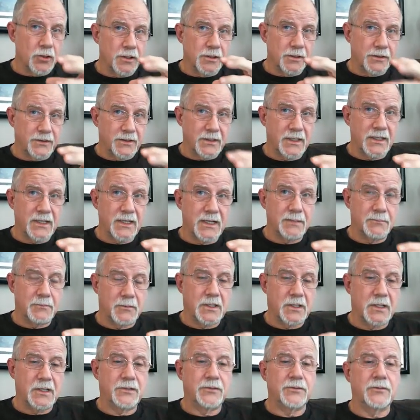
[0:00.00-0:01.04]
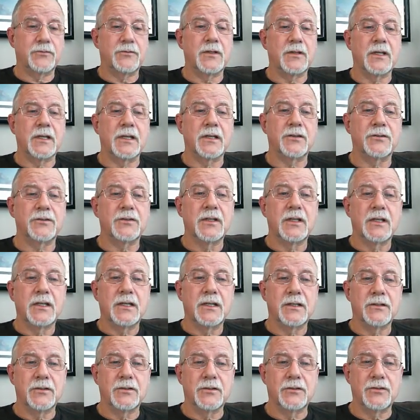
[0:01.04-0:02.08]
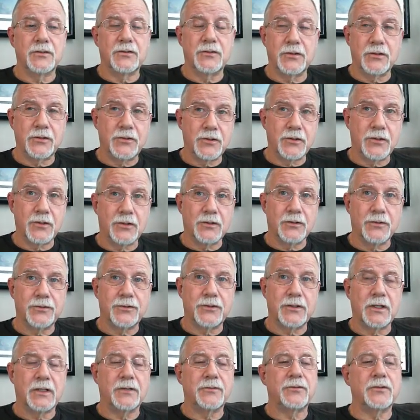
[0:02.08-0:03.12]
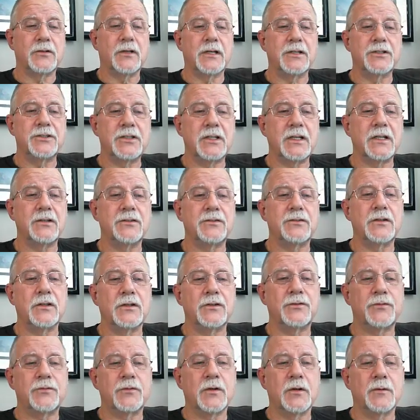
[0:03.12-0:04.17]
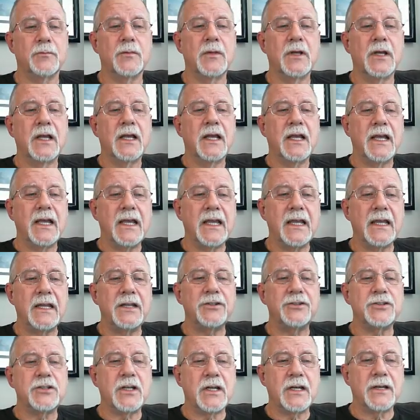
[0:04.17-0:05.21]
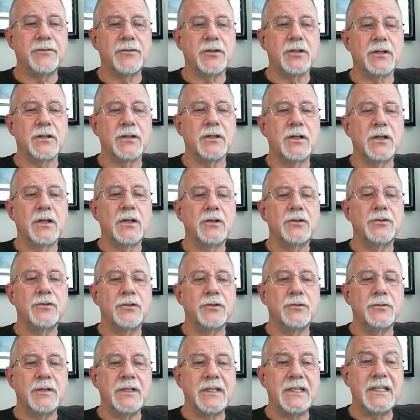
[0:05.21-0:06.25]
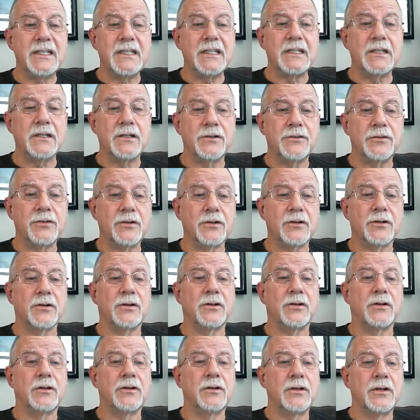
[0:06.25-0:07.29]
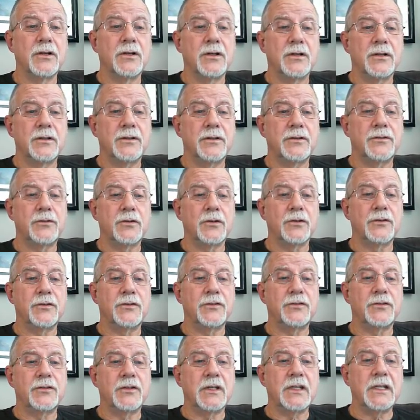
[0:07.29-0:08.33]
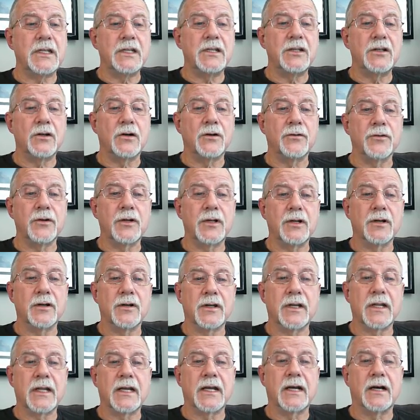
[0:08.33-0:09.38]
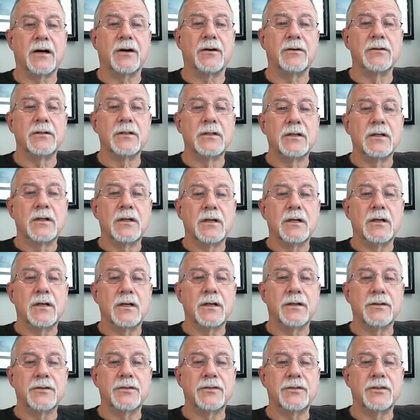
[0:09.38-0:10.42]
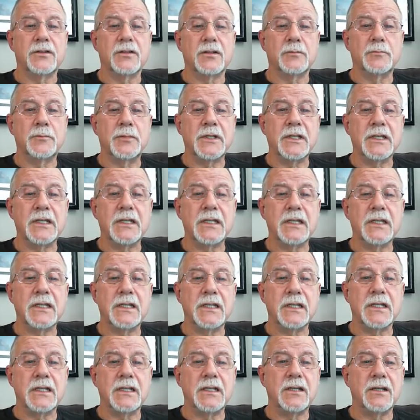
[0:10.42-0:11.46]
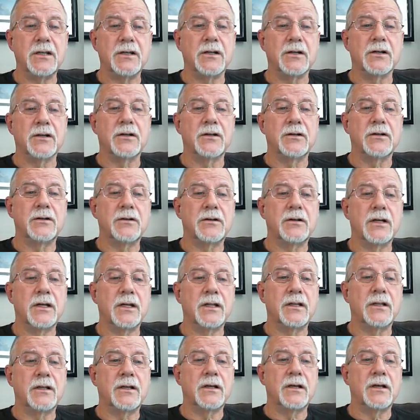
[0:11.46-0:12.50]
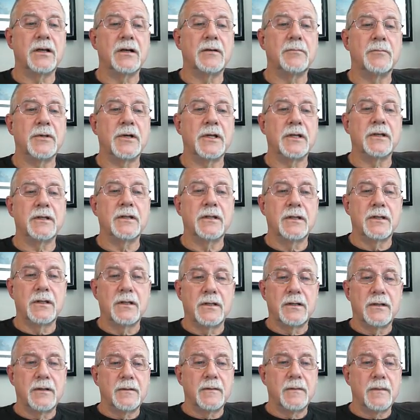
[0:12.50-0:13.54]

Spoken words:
current time kinds of things, and this is eternal stuff. So I changed this from H heaven to E eternal. So this is an E over here now. This is a BE here, right? But